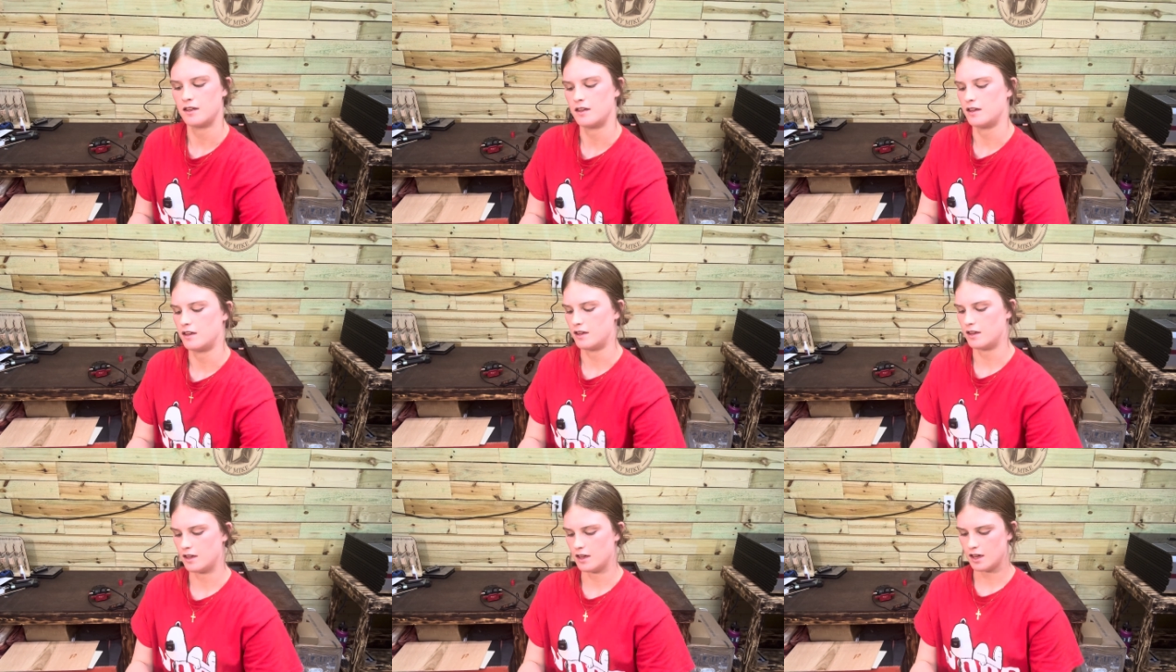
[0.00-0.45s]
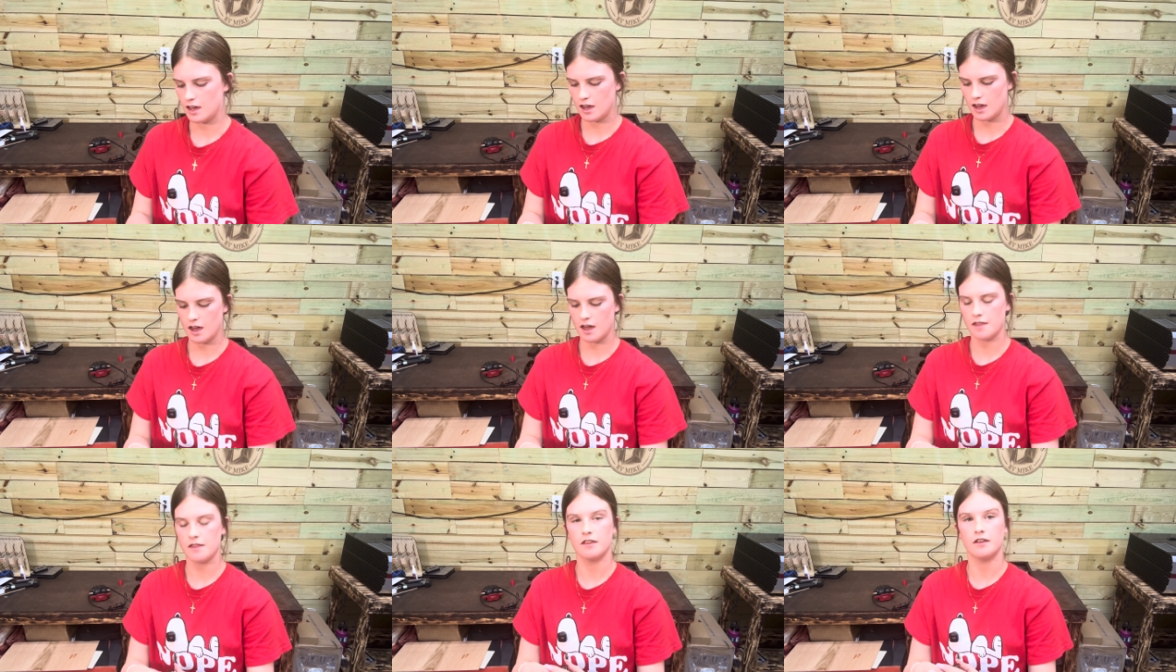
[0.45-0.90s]
cat,
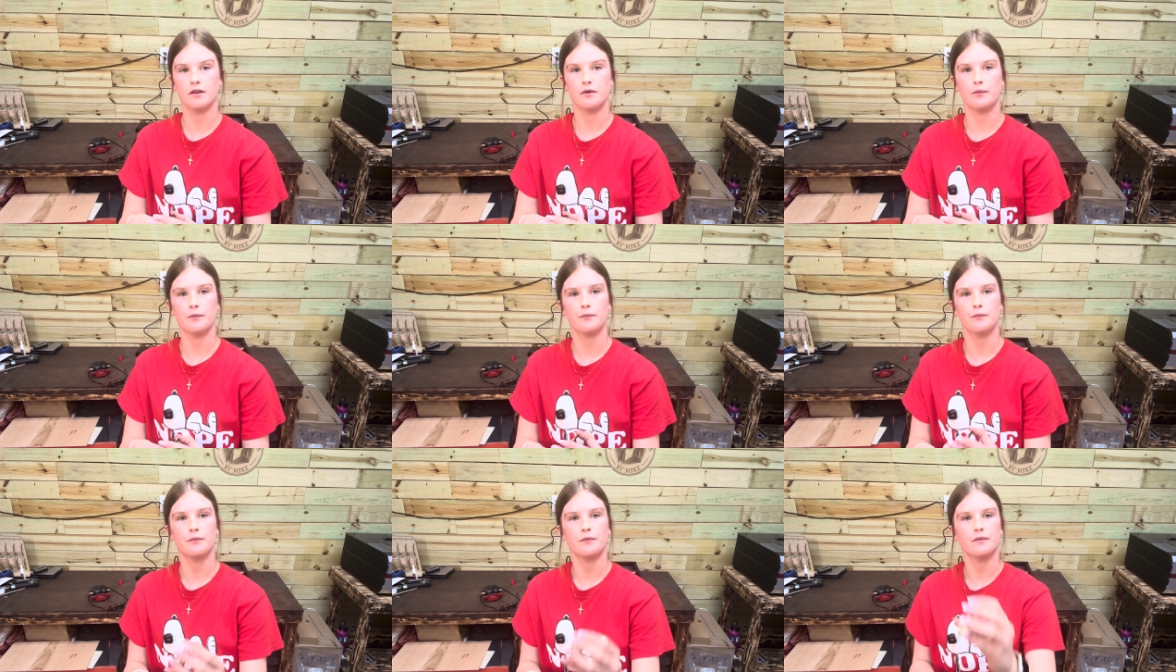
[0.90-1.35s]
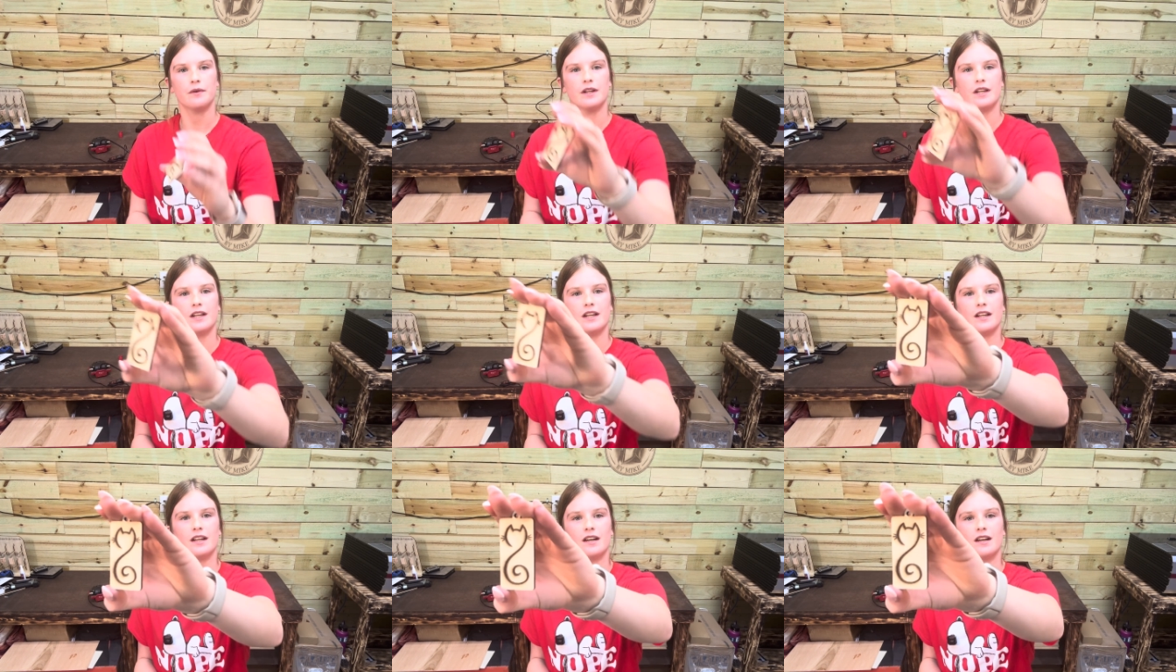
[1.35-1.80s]
and then we
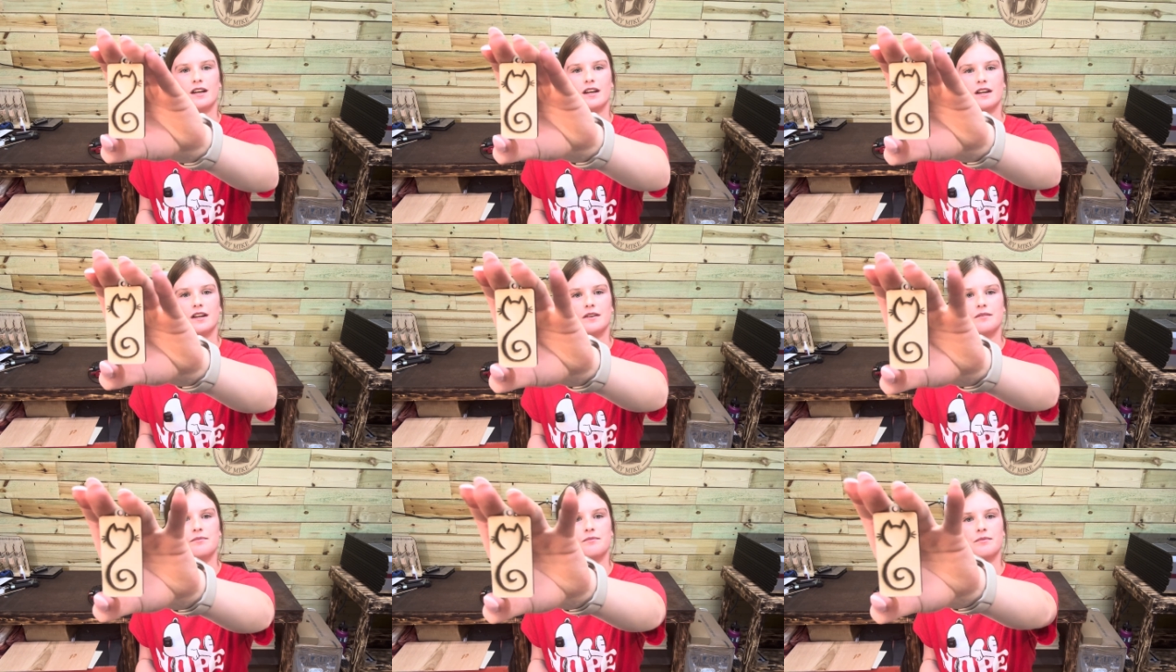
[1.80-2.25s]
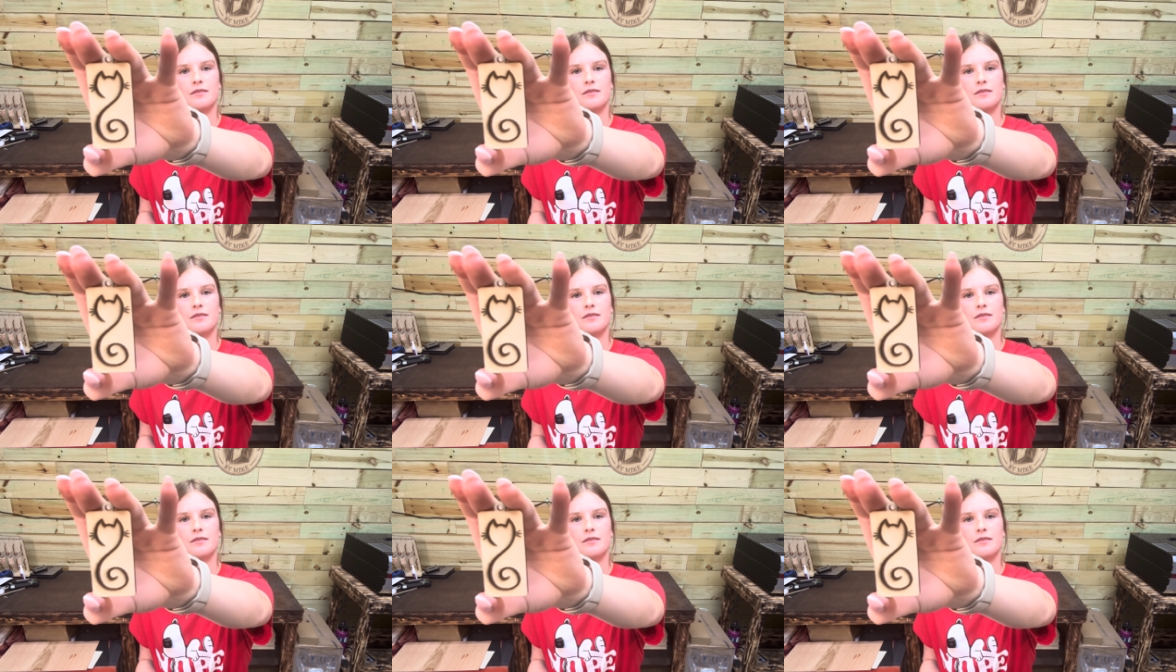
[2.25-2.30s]
did a